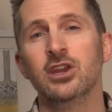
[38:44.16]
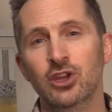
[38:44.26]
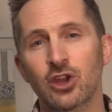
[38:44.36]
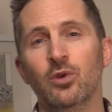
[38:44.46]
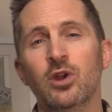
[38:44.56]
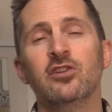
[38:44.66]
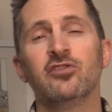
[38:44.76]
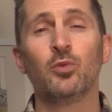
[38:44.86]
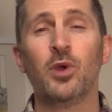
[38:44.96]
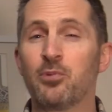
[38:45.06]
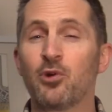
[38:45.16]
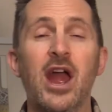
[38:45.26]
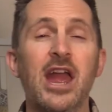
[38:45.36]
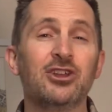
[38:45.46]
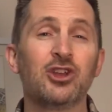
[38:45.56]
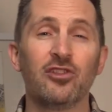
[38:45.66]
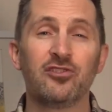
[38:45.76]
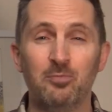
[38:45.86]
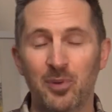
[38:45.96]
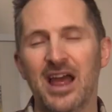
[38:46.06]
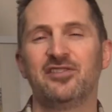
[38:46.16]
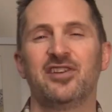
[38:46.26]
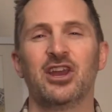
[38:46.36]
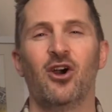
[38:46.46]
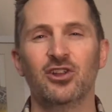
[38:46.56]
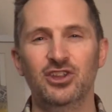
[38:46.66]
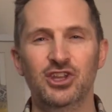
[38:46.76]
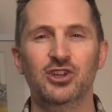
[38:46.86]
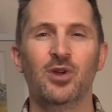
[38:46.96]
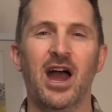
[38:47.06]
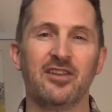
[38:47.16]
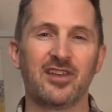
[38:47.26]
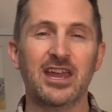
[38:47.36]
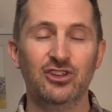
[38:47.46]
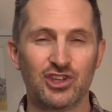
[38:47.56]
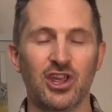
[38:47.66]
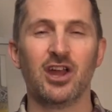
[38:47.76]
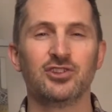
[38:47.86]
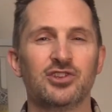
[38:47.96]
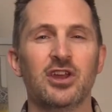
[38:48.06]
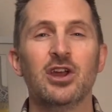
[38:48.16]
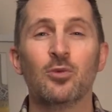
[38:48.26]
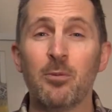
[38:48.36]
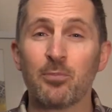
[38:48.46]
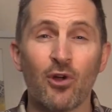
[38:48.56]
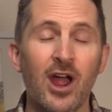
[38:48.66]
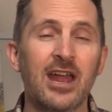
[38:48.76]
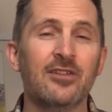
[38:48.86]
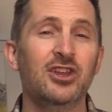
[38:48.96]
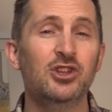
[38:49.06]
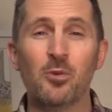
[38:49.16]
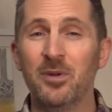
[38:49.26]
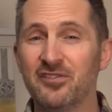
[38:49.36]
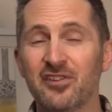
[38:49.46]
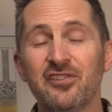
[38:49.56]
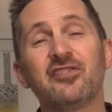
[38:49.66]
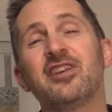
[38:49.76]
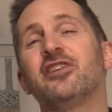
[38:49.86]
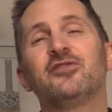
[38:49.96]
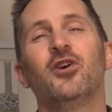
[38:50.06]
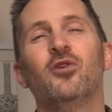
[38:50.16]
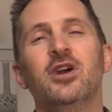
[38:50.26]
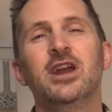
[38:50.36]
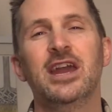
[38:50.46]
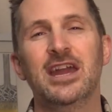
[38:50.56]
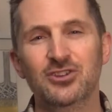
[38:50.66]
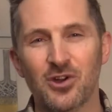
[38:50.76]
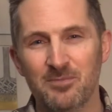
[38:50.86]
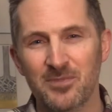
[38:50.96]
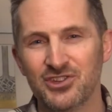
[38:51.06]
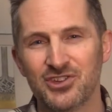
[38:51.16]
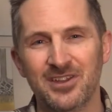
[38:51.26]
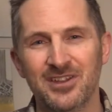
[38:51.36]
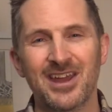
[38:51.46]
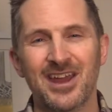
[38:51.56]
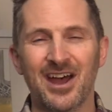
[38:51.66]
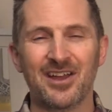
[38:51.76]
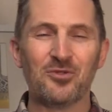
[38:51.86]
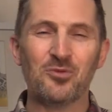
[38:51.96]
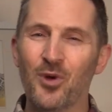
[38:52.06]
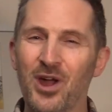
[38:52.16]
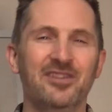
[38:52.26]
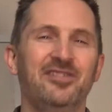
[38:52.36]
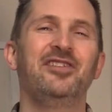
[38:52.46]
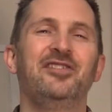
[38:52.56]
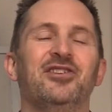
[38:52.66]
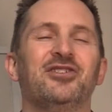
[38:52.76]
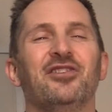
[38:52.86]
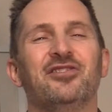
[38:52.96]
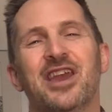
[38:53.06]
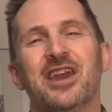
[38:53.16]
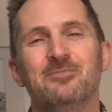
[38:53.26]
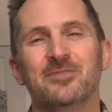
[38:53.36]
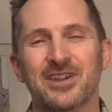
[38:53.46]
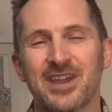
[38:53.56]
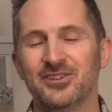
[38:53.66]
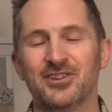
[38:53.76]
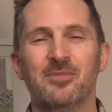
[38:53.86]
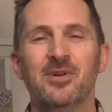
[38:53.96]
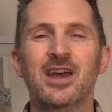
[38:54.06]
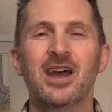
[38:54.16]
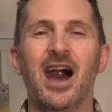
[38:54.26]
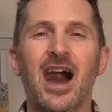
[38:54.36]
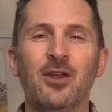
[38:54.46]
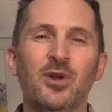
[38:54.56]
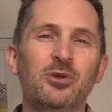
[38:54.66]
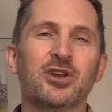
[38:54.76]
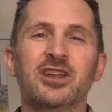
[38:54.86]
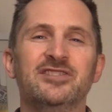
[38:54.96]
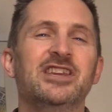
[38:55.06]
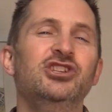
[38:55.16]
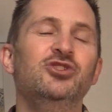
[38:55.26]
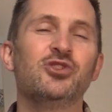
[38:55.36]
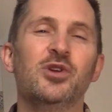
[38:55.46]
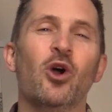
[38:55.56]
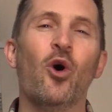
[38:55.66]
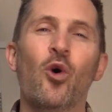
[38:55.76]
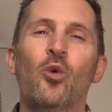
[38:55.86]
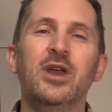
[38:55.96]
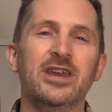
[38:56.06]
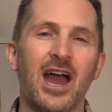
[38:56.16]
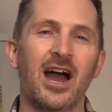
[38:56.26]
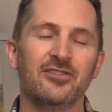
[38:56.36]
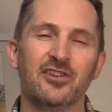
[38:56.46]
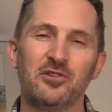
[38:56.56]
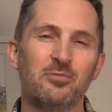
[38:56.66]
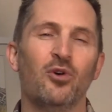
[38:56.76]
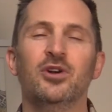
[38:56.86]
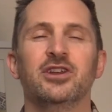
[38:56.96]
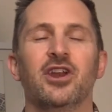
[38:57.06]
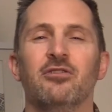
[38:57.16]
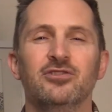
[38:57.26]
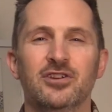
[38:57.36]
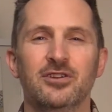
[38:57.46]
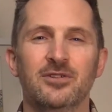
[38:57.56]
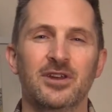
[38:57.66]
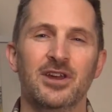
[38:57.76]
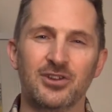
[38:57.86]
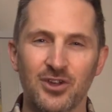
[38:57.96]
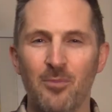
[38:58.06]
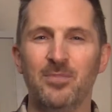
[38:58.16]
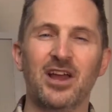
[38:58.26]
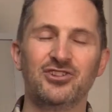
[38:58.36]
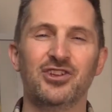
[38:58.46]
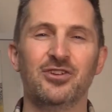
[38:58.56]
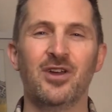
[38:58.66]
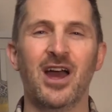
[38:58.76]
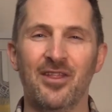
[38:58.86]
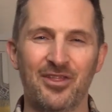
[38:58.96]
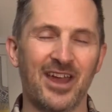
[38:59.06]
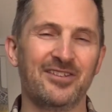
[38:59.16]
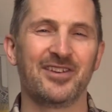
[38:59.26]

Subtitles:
you. So we're praying God's blessing on you as a church. We're praying that you'll be successful in your mission as witnesses to God's kingdom. And we will continue doing all we can to support and encourage you. God bless you, and thanks